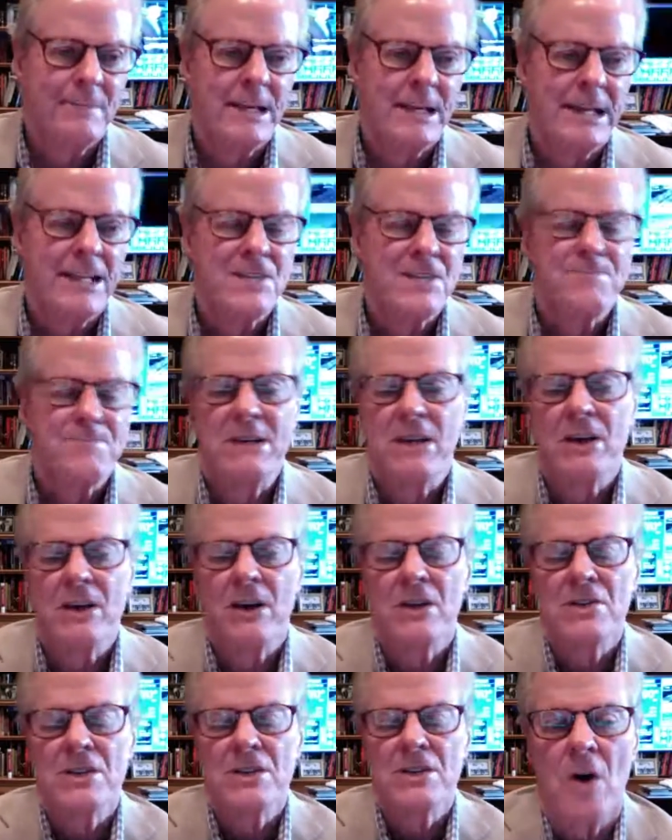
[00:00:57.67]
it's
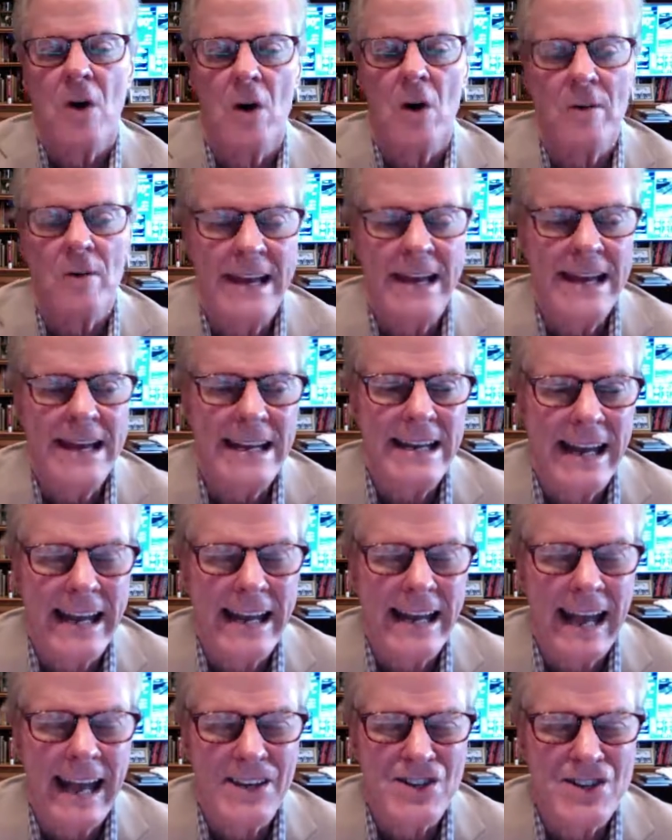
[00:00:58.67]
because of all the hitting. And
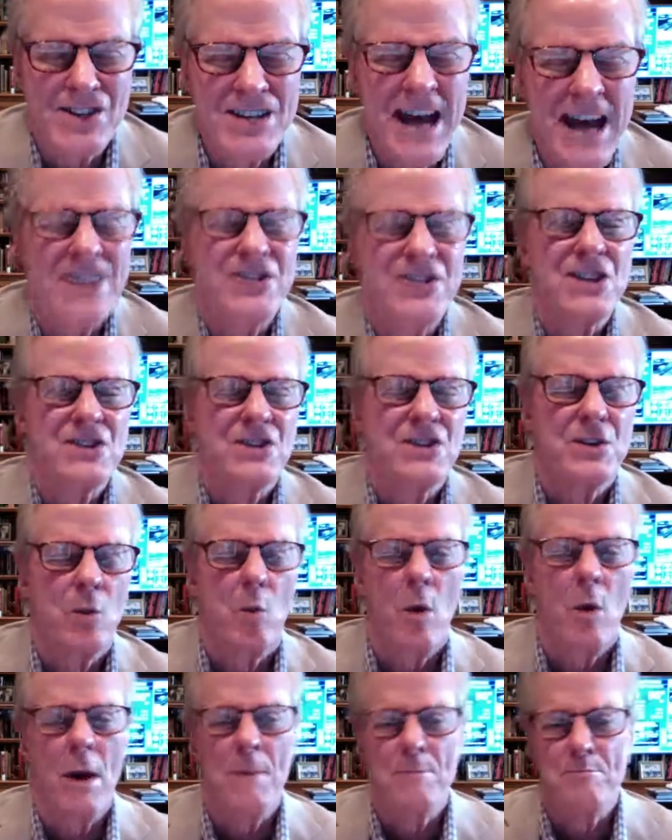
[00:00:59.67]
it's not just the
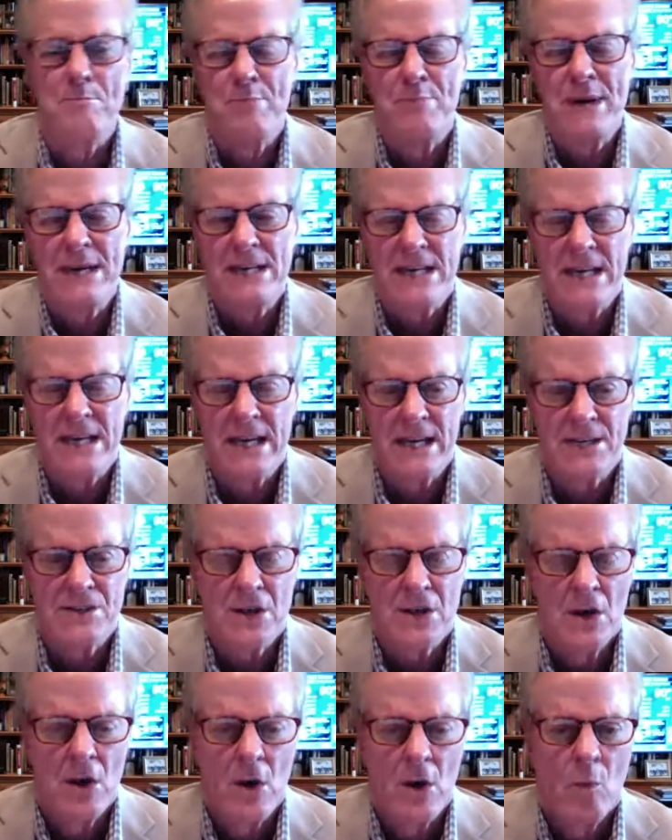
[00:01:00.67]
one big hit.
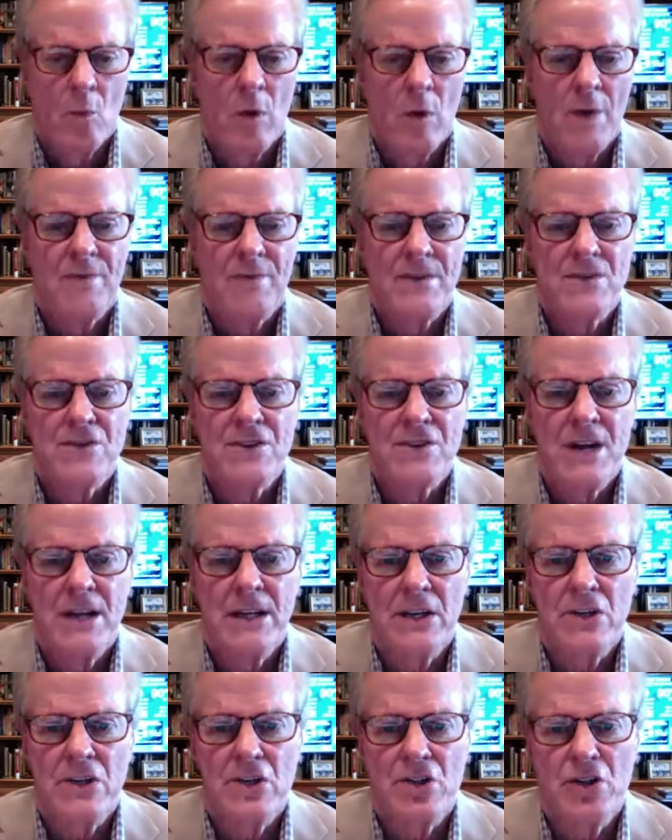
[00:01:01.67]
What this
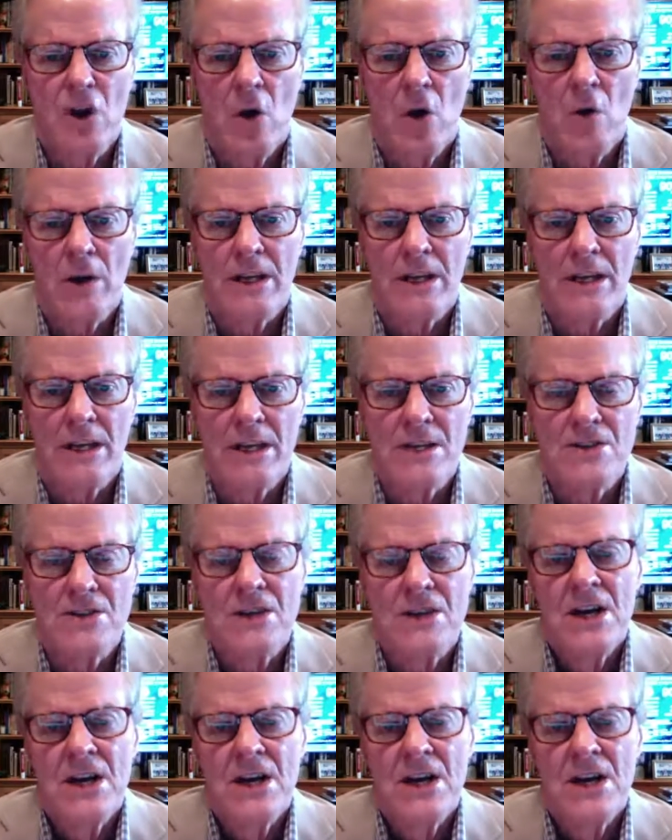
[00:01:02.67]
study is showing is